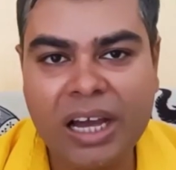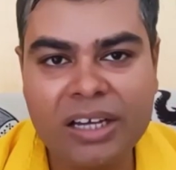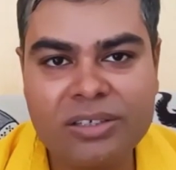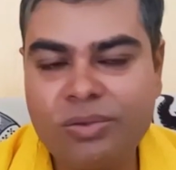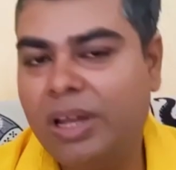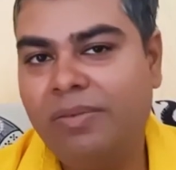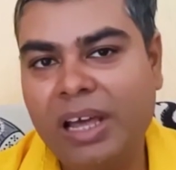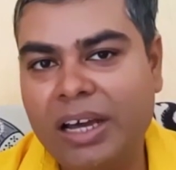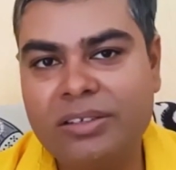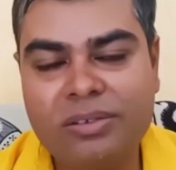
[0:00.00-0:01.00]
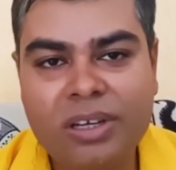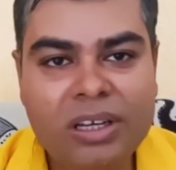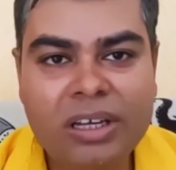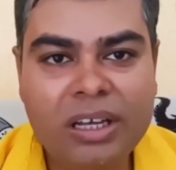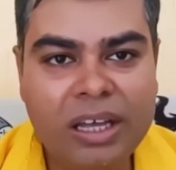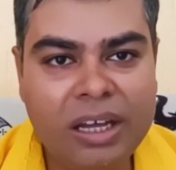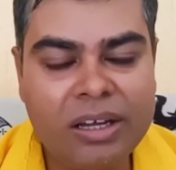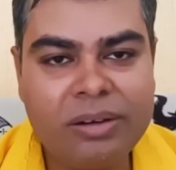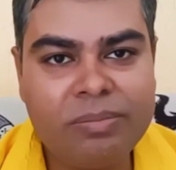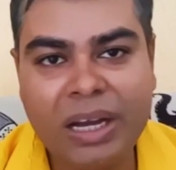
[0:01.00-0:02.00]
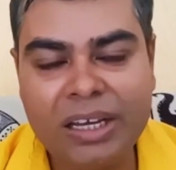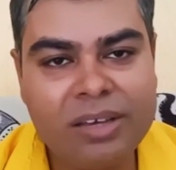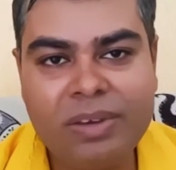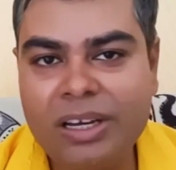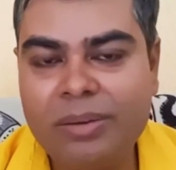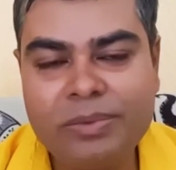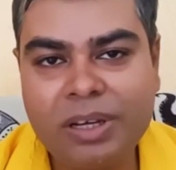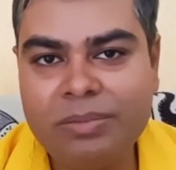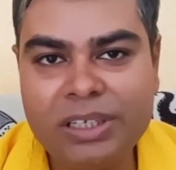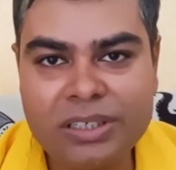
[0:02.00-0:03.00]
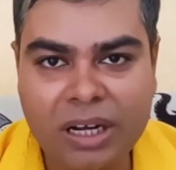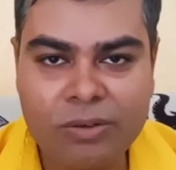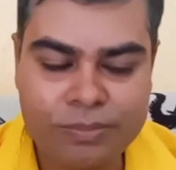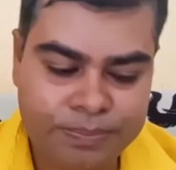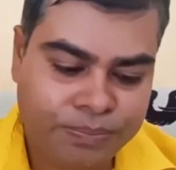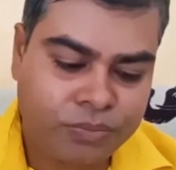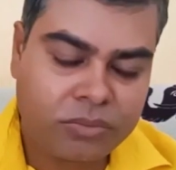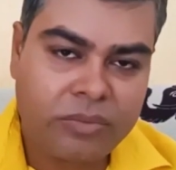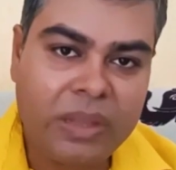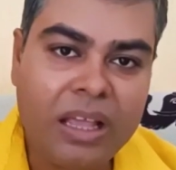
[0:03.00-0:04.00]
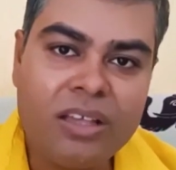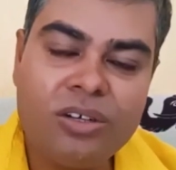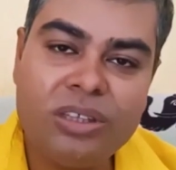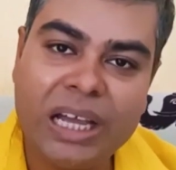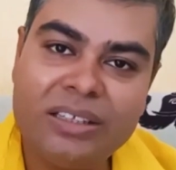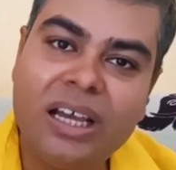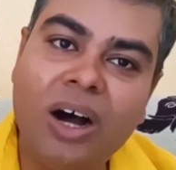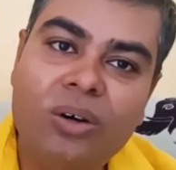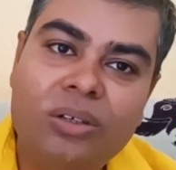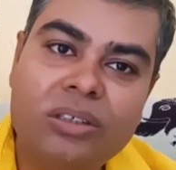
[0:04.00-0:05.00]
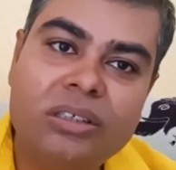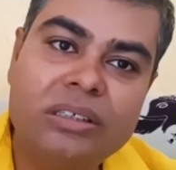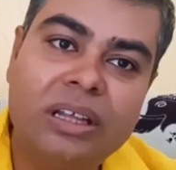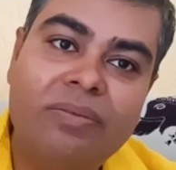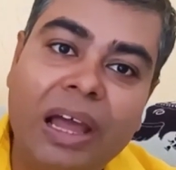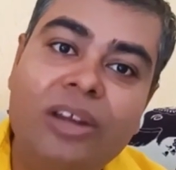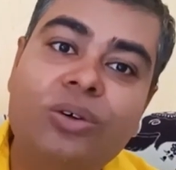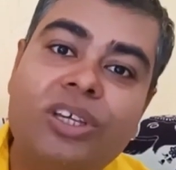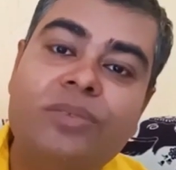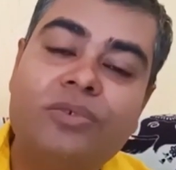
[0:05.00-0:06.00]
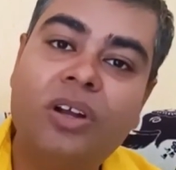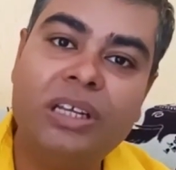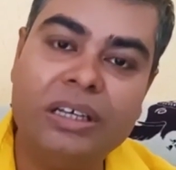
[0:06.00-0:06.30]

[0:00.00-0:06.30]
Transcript: lakhs, 12 lakhs by giving up some discount. So that's how the value keeps on